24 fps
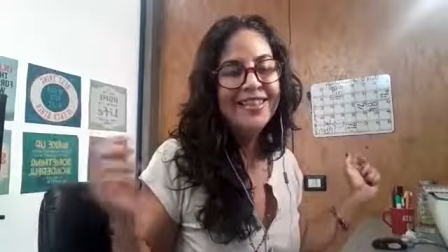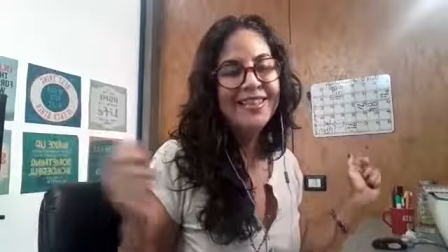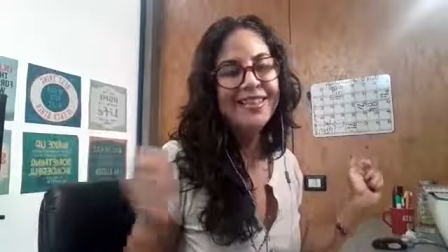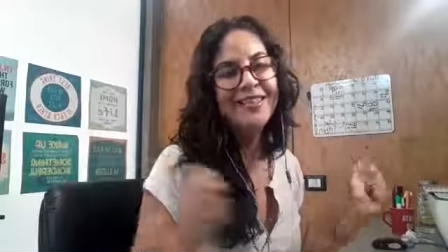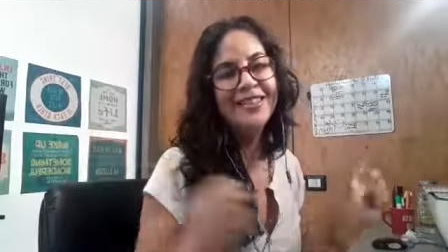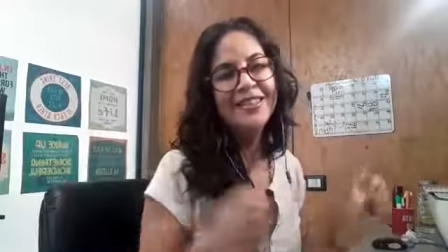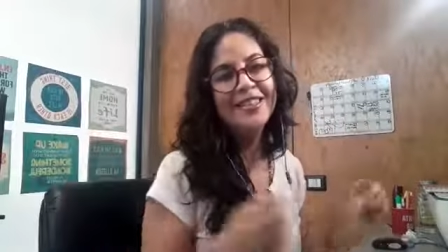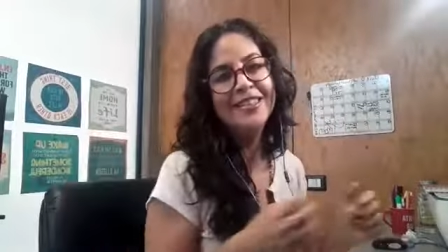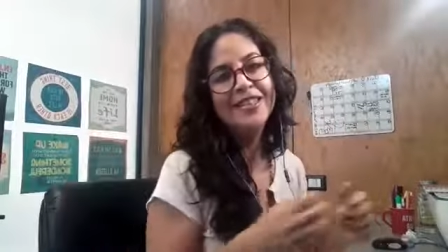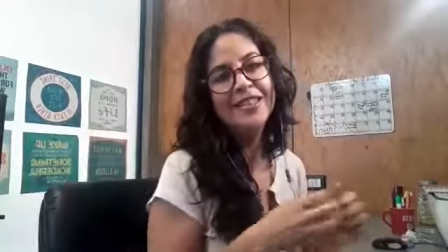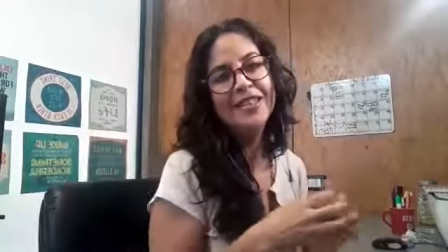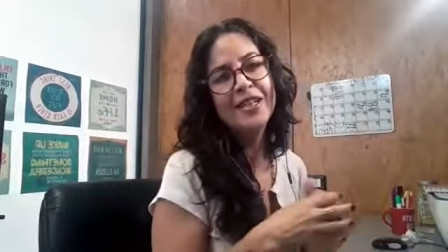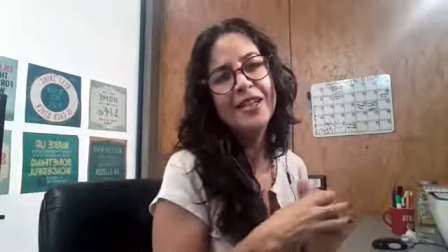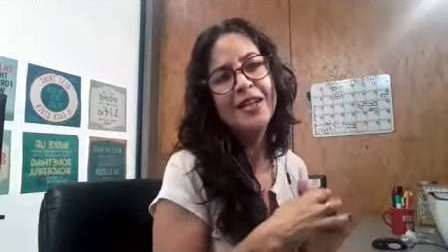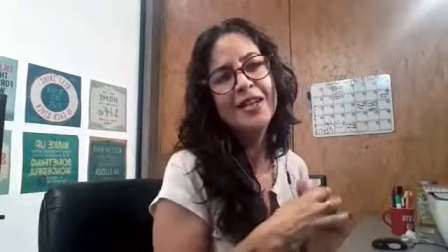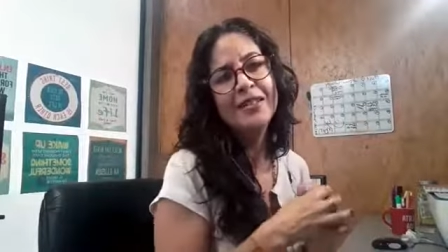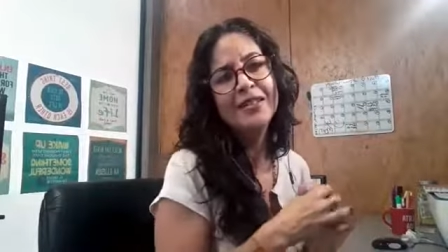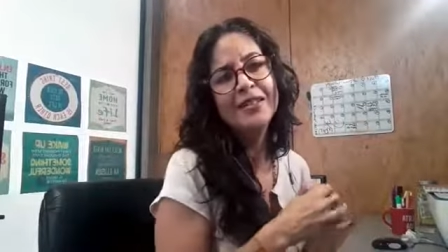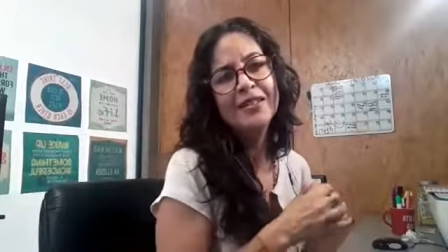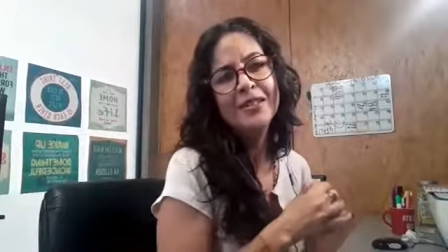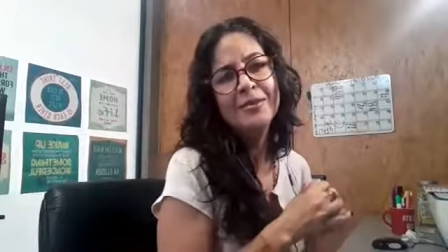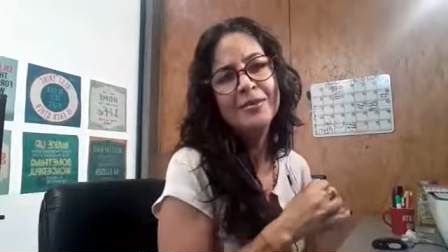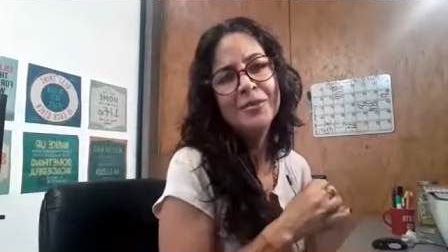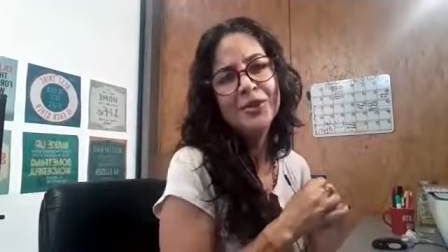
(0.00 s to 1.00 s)
and it's
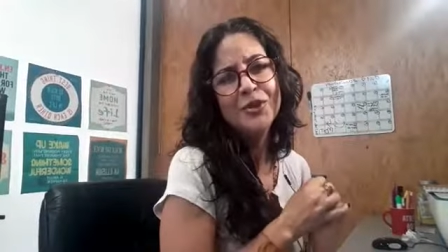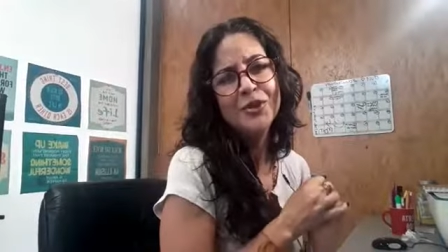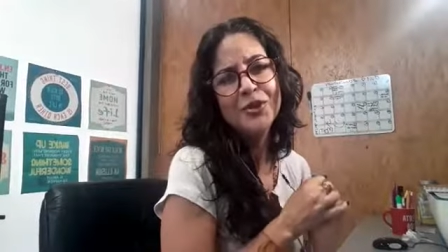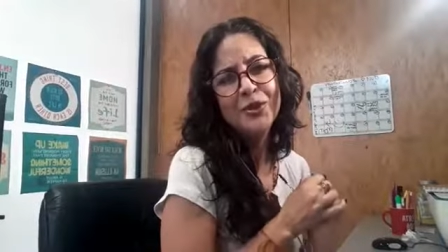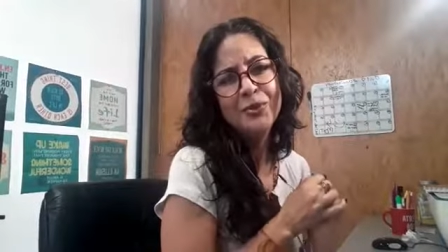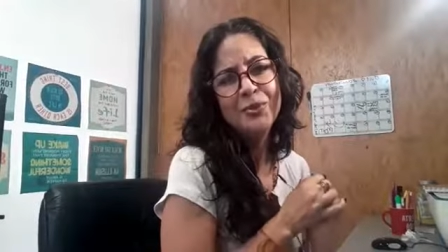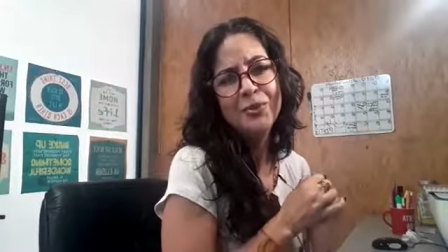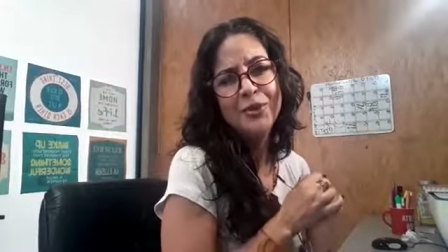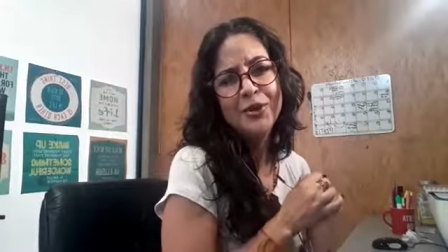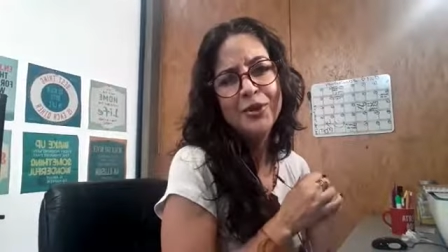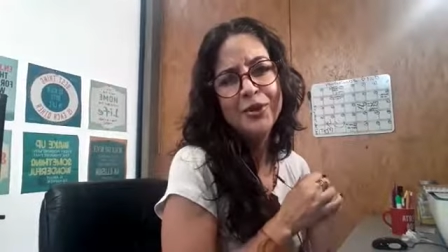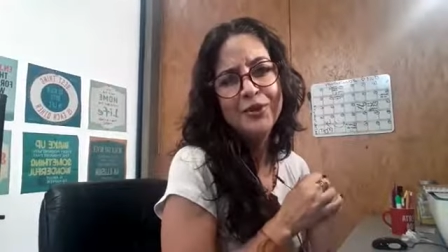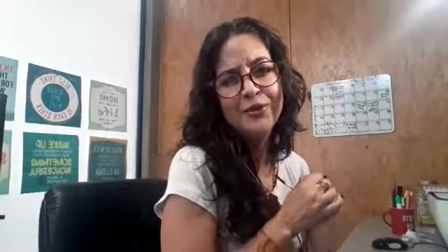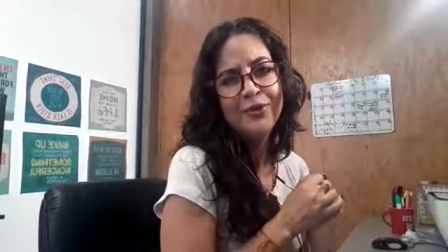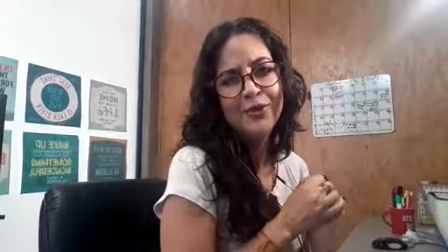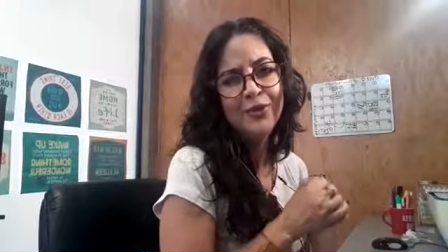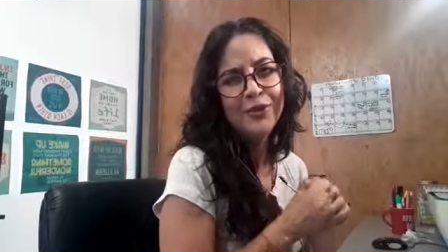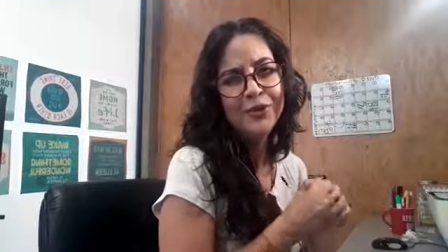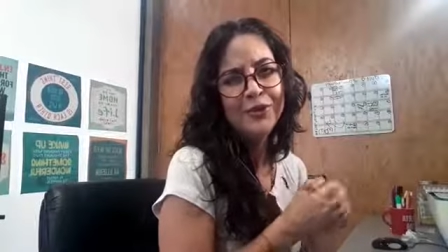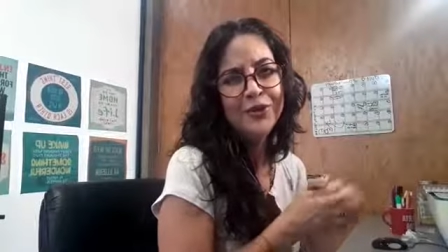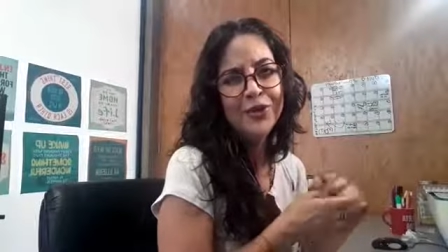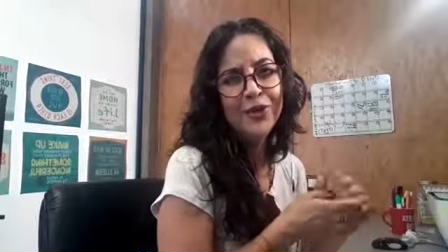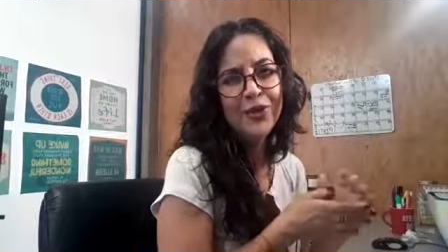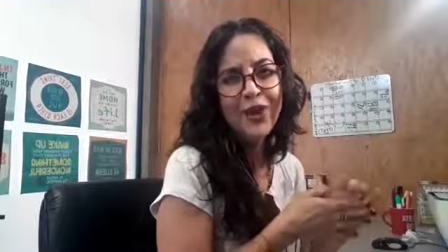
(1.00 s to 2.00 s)
awesome, so
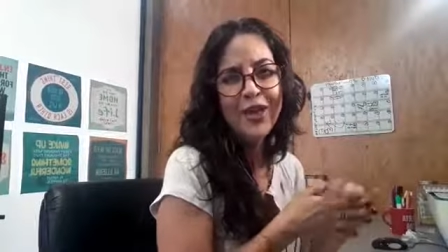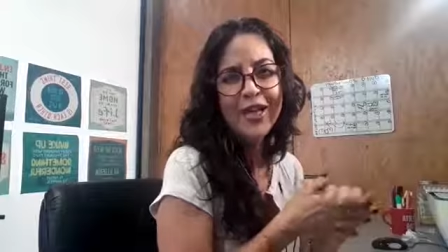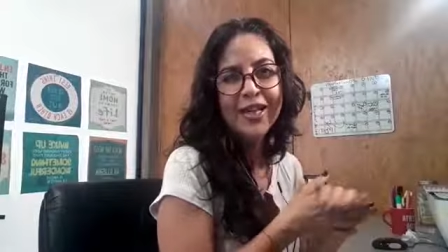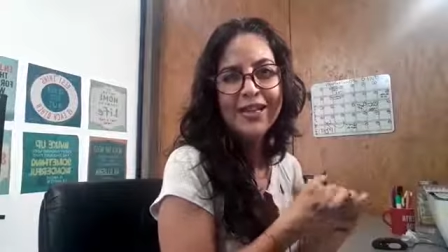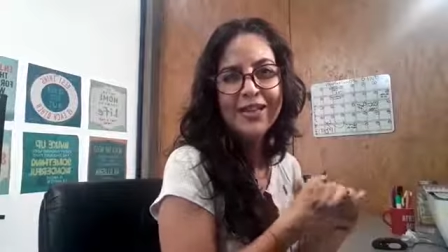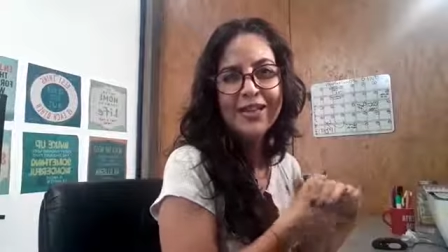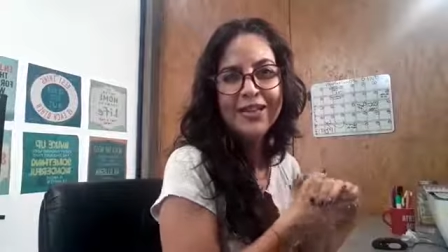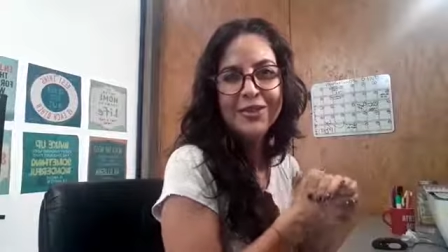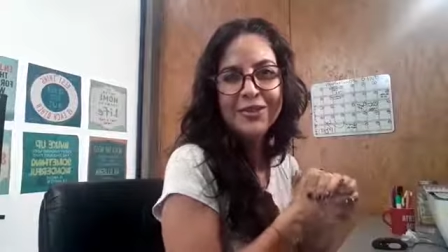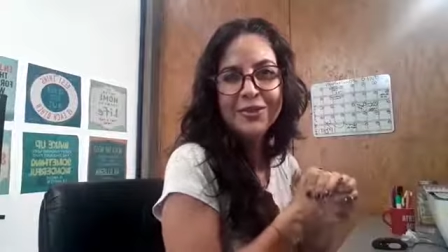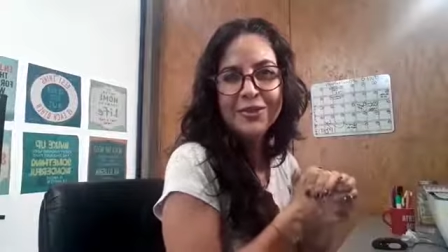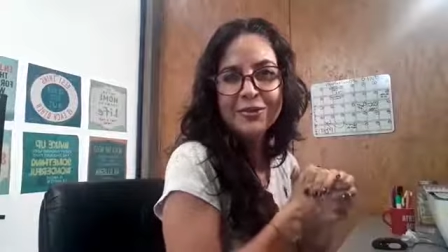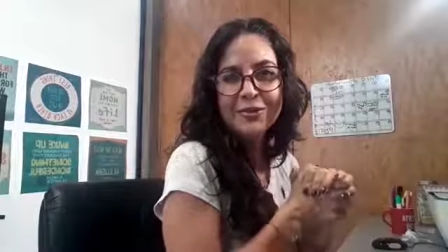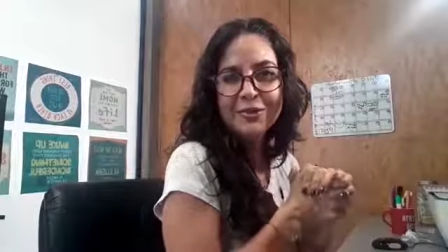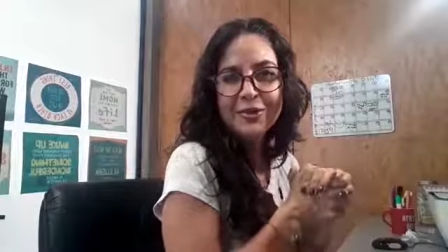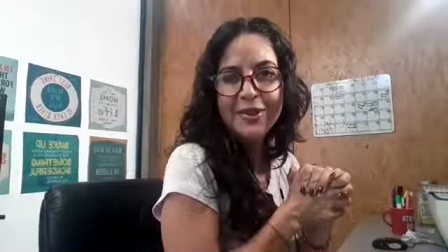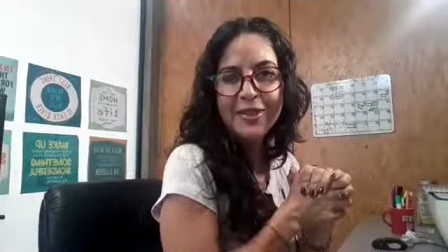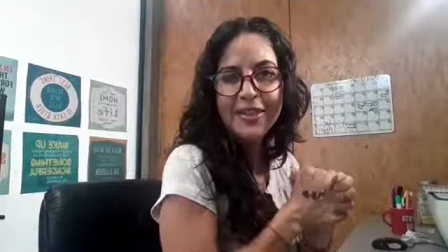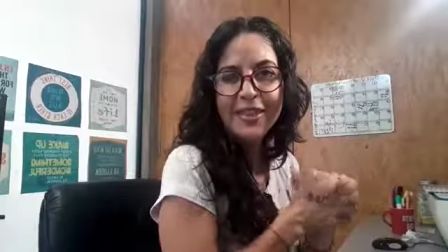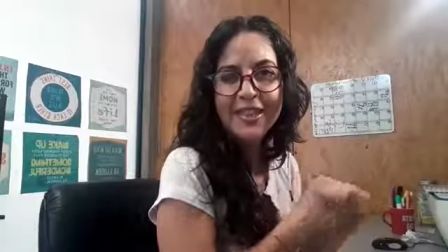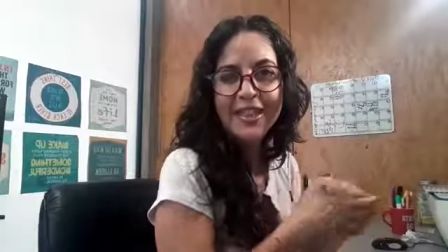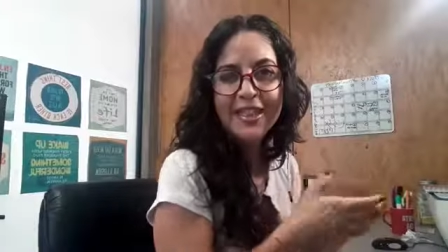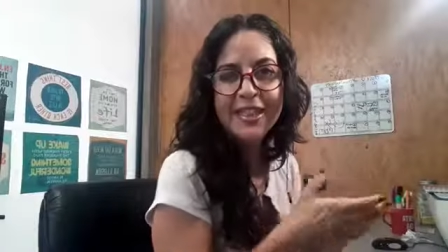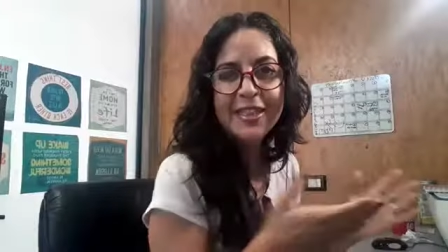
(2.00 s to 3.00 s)
beautiful. So hello,
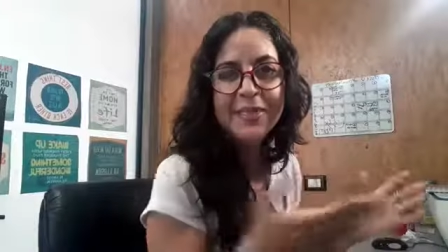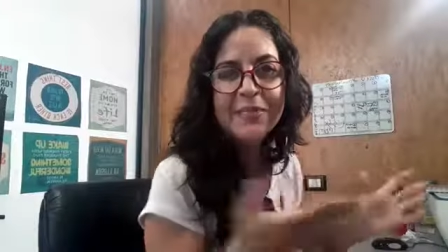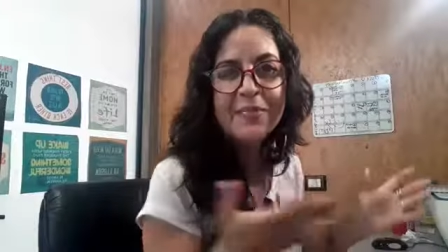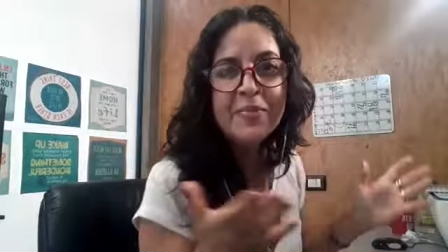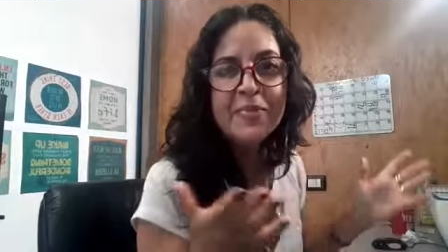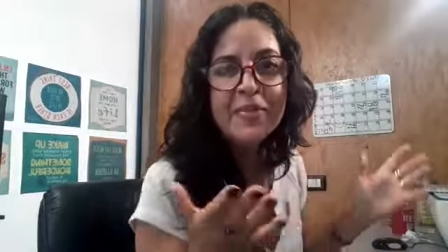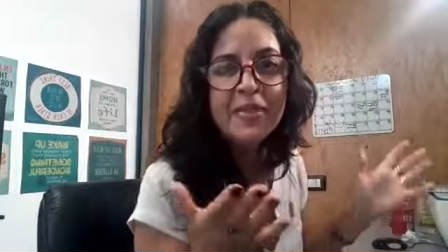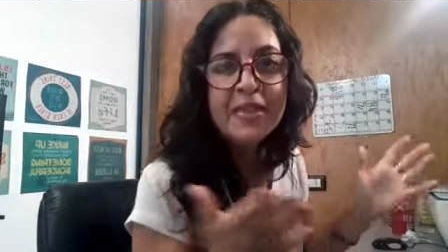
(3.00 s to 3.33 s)
Ronnie.